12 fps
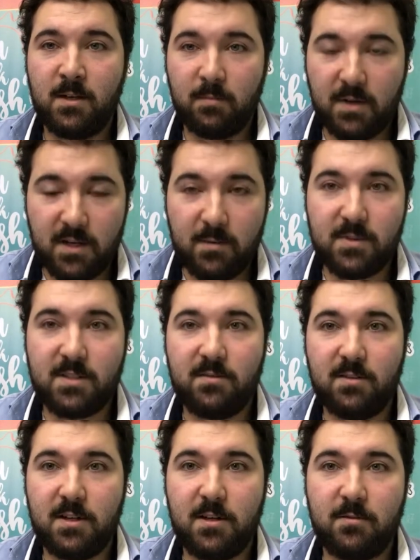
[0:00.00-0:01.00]
My name is
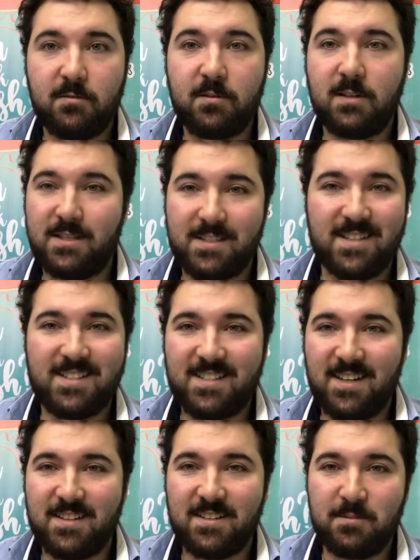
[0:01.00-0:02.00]
Stephen Ligoff. Let's get
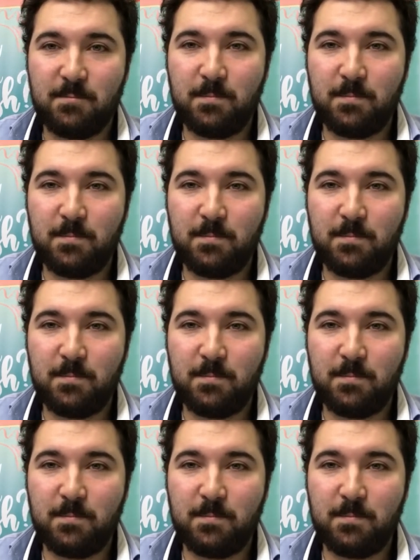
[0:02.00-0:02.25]
started.